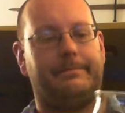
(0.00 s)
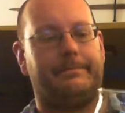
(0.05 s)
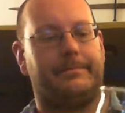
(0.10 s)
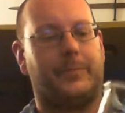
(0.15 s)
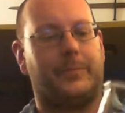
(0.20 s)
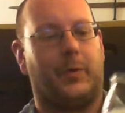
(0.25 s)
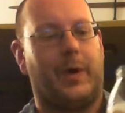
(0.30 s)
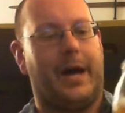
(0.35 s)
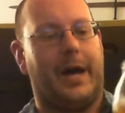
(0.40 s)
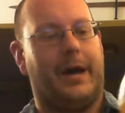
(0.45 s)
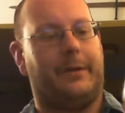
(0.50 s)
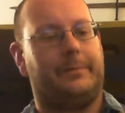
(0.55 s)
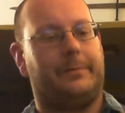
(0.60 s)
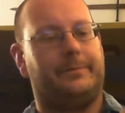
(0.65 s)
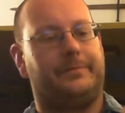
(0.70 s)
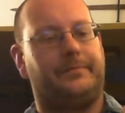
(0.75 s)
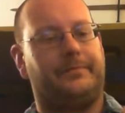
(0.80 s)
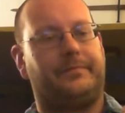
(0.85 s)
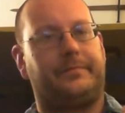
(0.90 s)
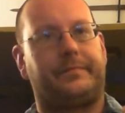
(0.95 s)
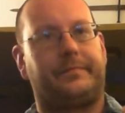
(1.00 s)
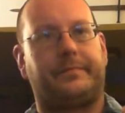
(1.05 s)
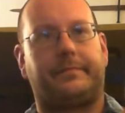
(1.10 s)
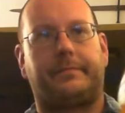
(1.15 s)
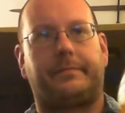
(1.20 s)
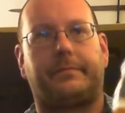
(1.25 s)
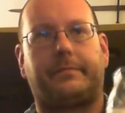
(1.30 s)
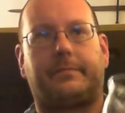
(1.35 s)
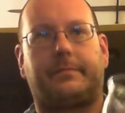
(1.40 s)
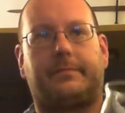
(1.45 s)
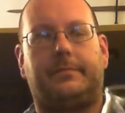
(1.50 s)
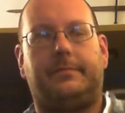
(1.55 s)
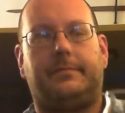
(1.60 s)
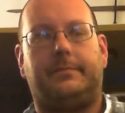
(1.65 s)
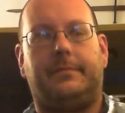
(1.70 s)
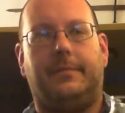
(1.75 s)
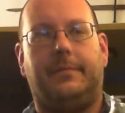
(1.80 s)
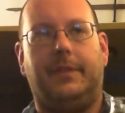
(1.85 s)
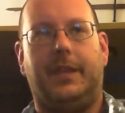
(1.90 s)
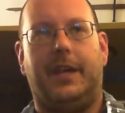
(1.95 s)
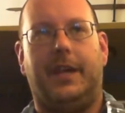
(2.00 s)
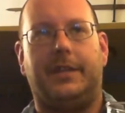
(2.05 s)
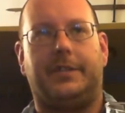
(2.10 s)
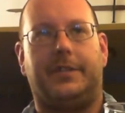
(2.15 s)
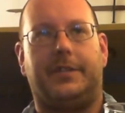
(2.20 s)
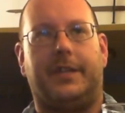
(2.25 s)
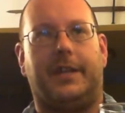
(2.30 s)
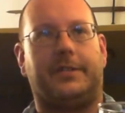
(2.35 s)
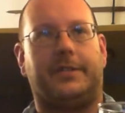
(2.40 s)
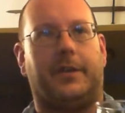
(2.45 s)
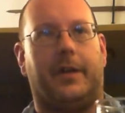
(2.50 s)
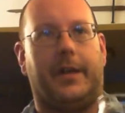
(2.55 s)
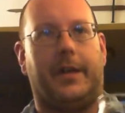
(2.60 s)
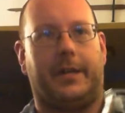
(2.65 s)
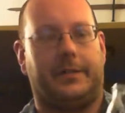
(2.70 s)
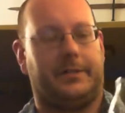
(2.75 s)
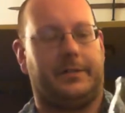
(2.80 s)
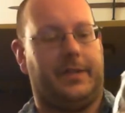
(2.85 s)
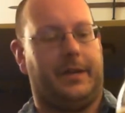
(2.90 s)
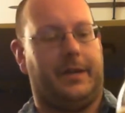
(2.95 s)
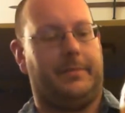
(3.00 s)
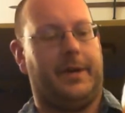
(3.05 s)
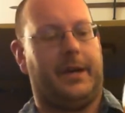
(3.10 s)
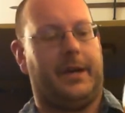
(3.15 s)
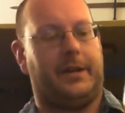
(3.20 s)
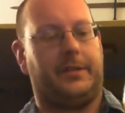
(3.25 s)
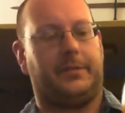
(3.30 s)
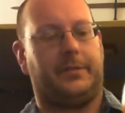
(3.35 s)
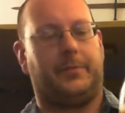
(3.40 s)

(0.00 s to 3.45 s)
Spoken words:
Wow. That's all I can say about it is